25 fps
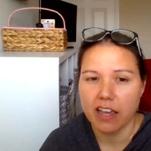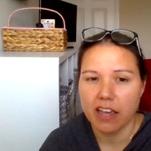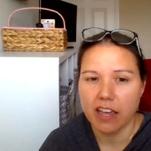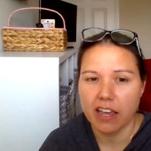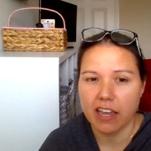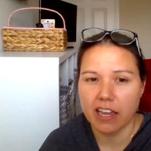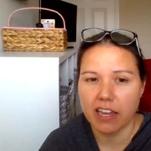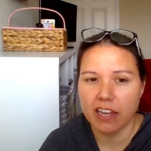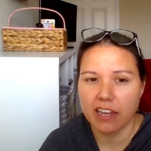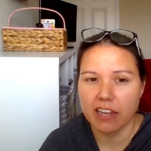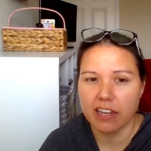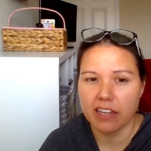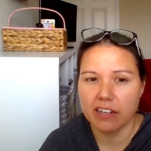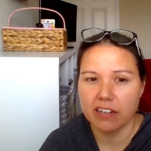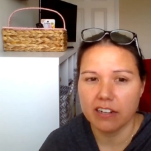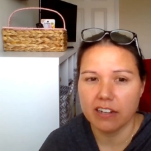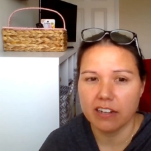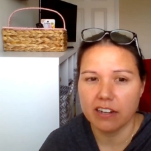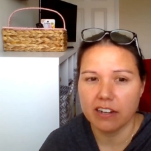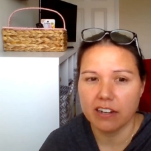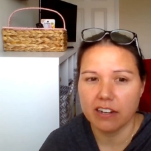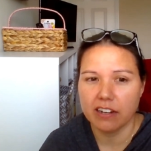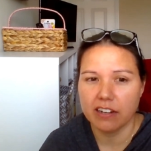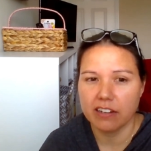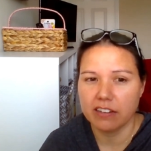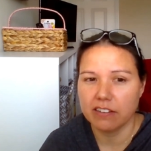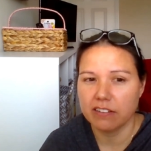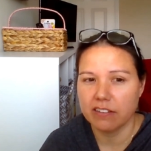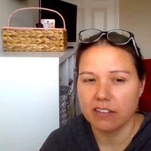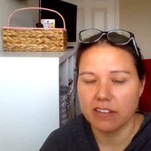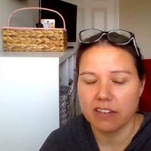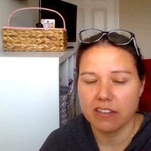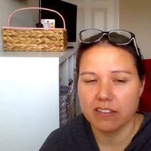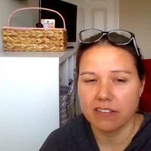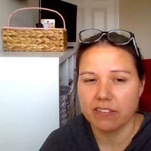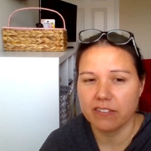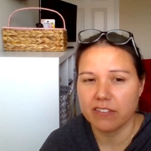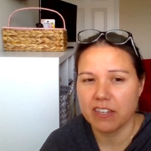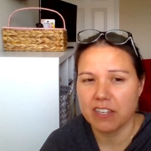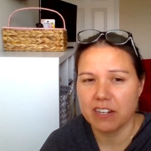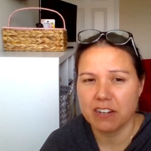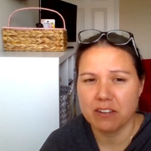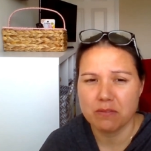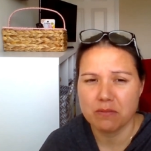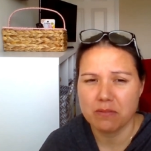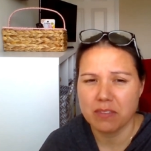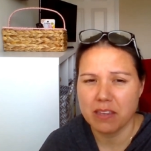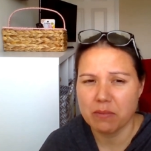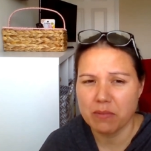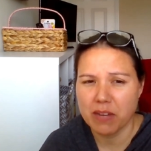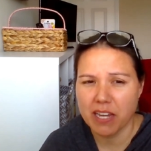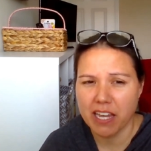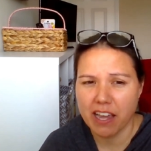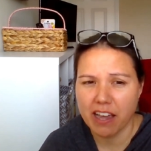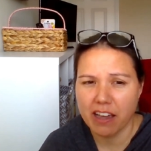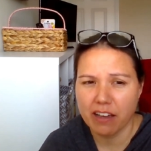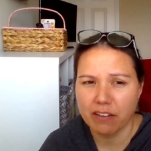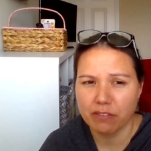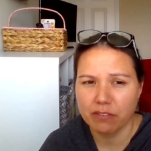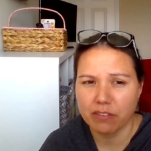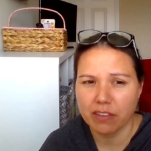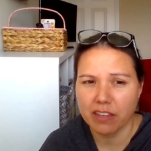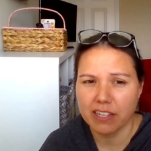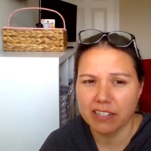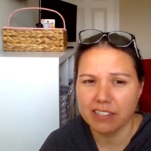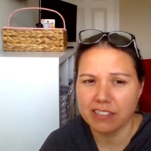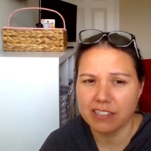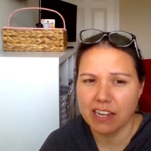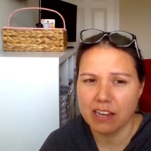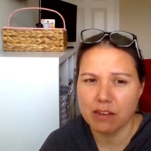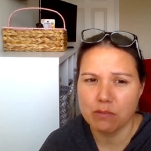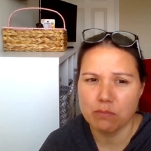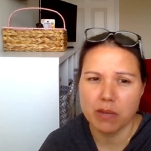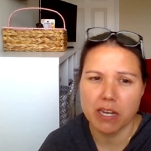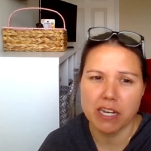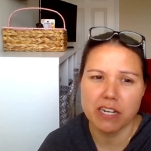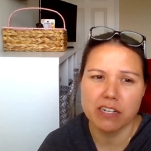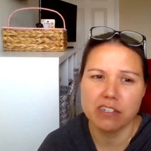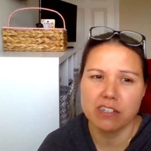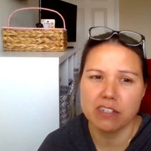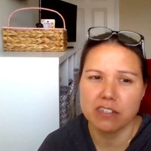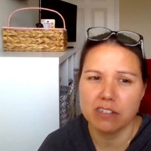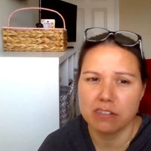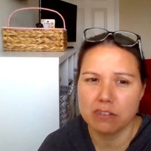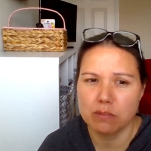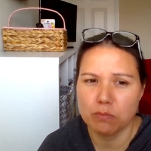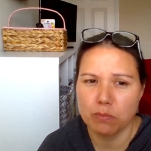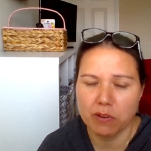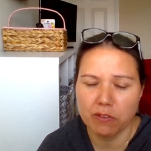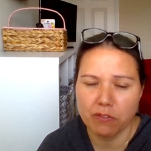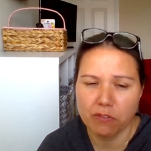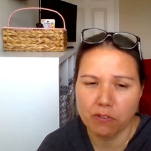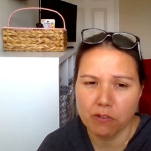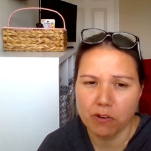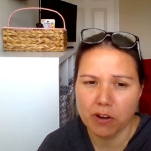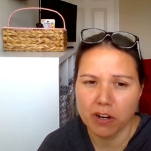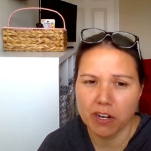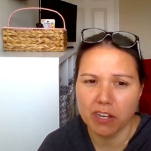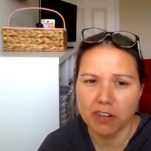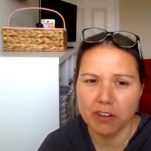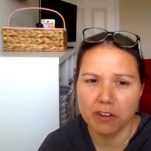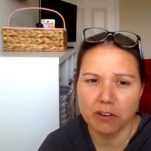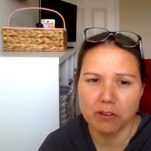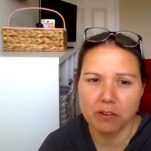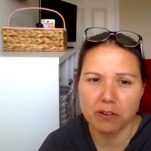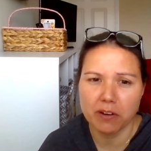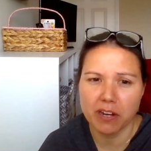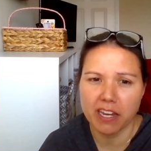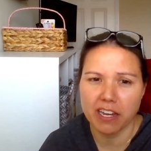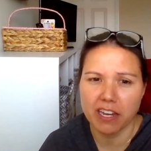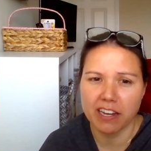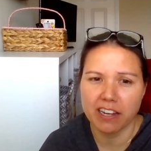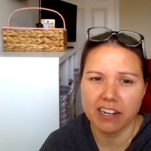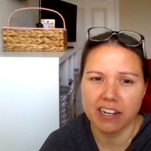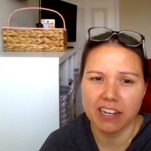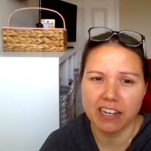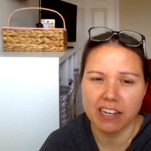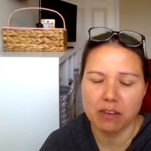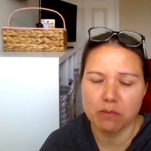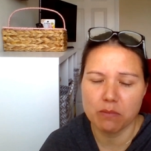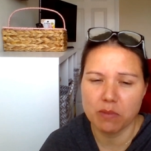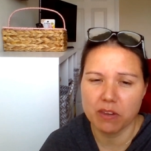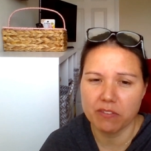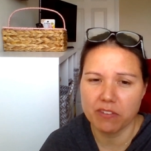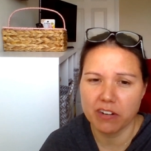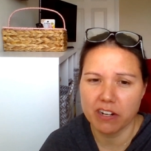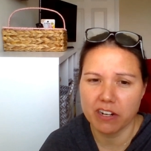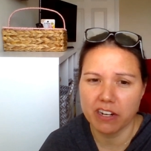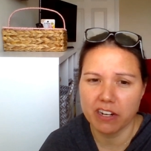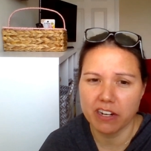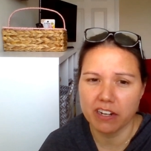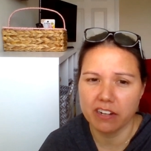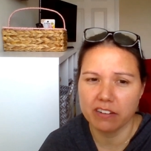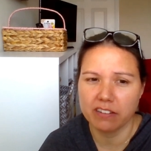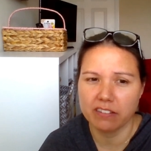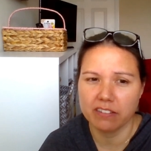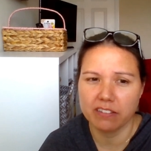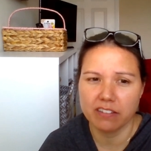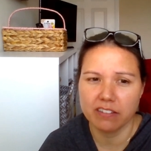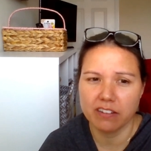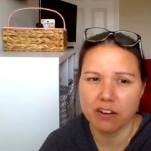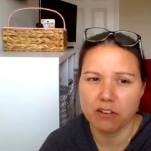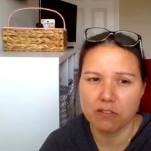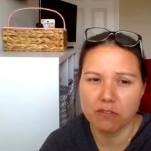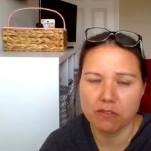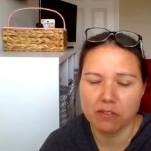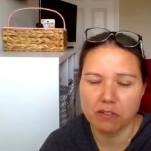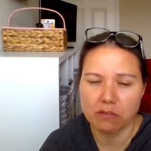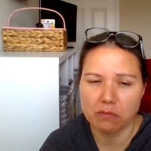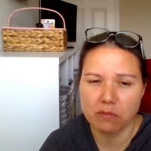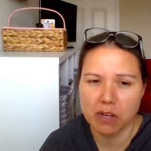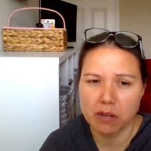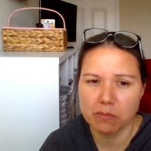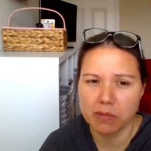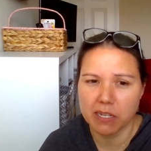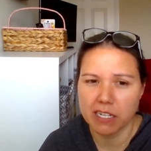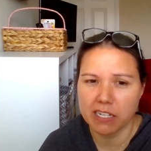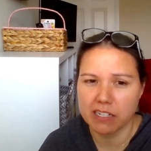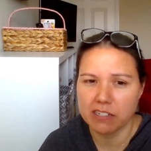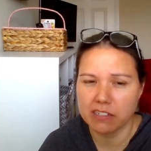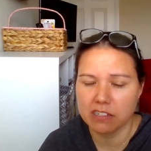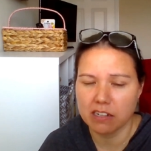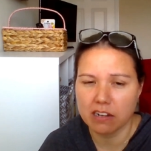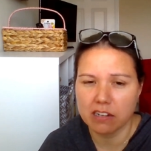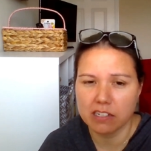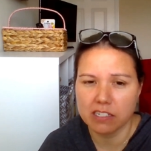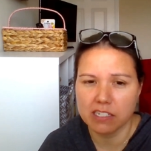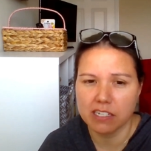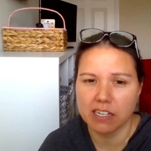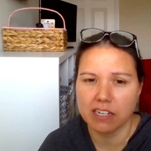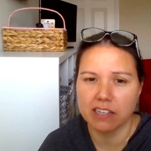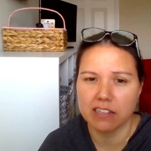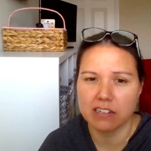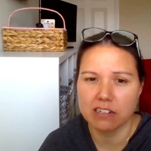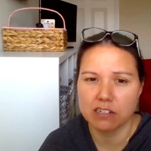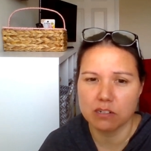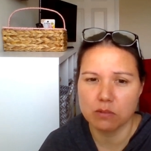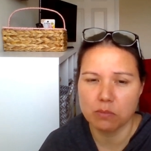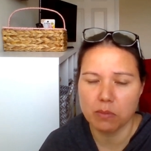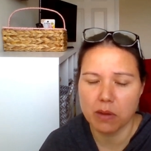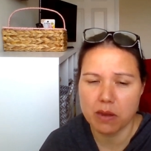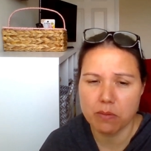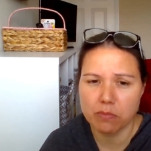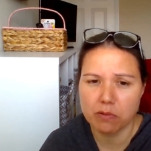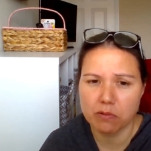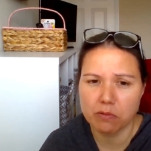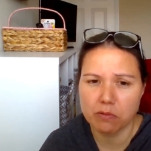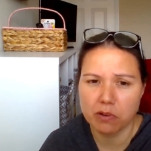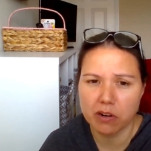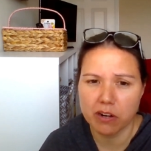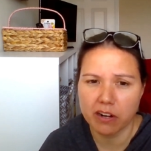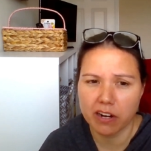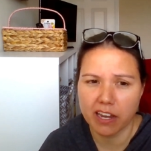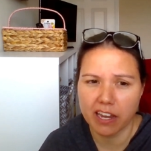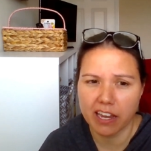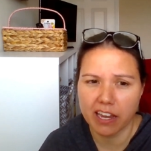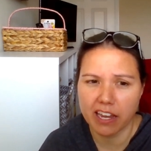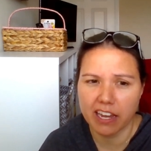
And, you know, they might have like 10 patients before you and it can be very overwhelming and daunting, and there's paperwork.